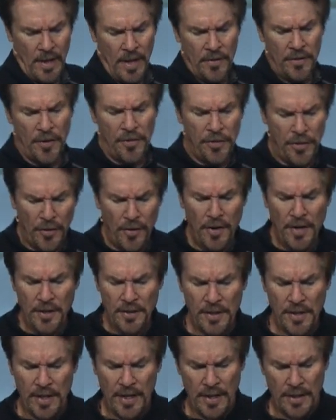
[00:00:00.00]
The third
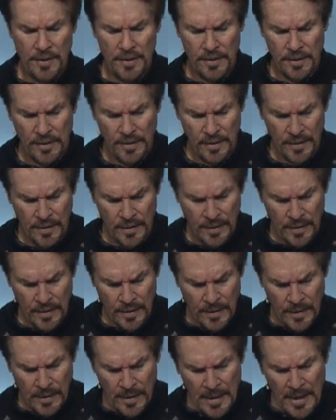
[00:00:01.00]
is this
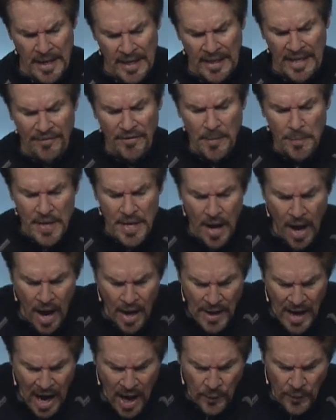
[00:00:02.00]
living
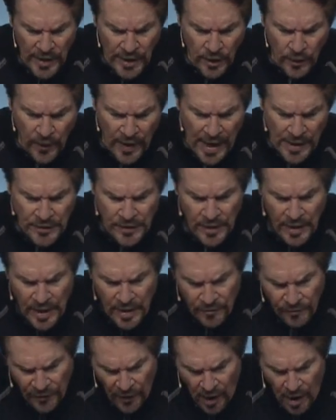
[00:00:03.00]
beyond our regrets
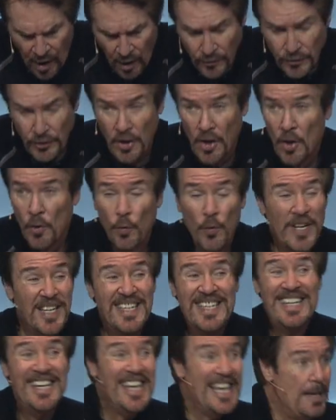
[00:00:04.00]
involves
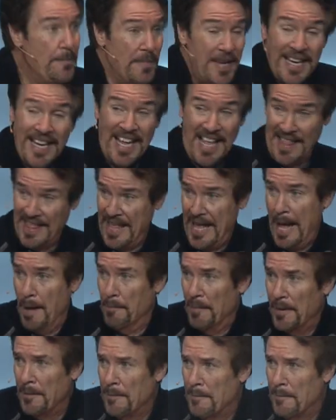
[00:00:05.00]
redeeming them.